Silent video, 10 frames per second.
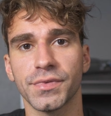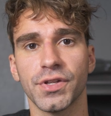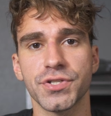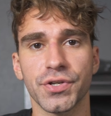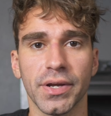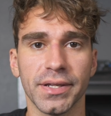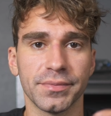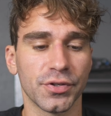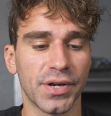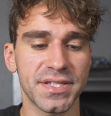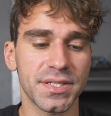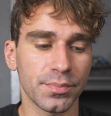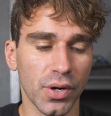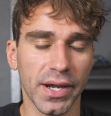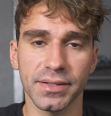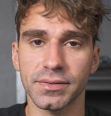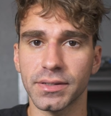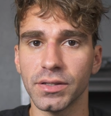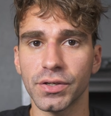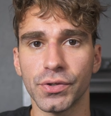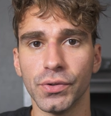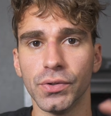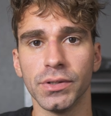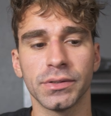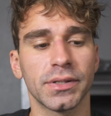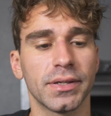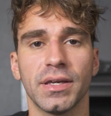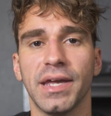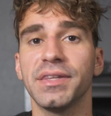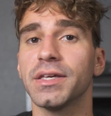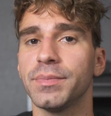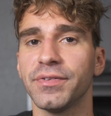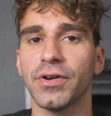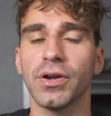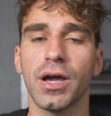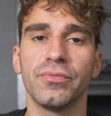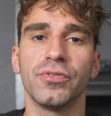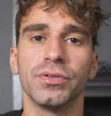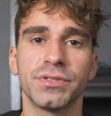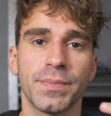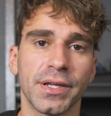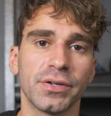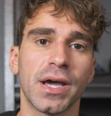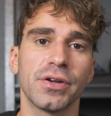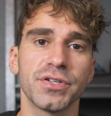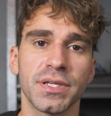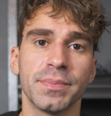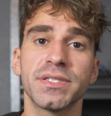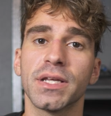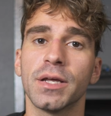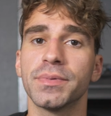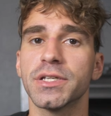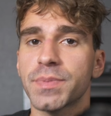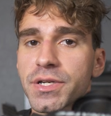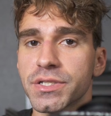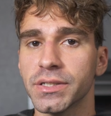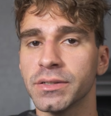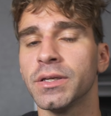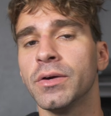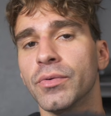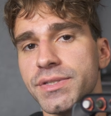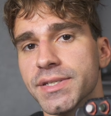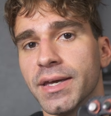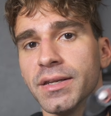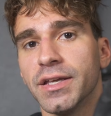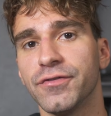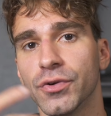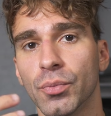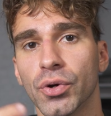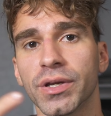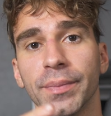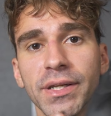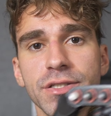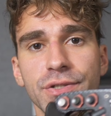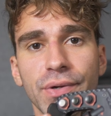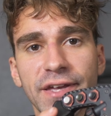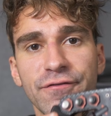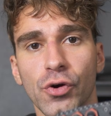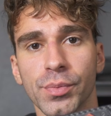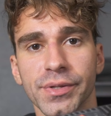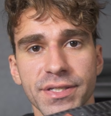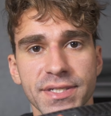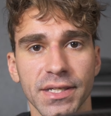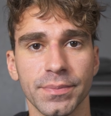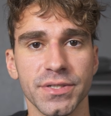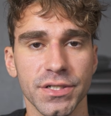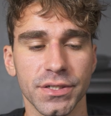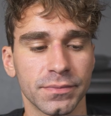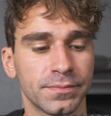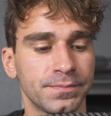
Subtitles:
Those are great. They're nice and bright. They look cool. And they can be very helpful depending on how your sim is set up, especially, once again, if you're more committed to a formula seating position.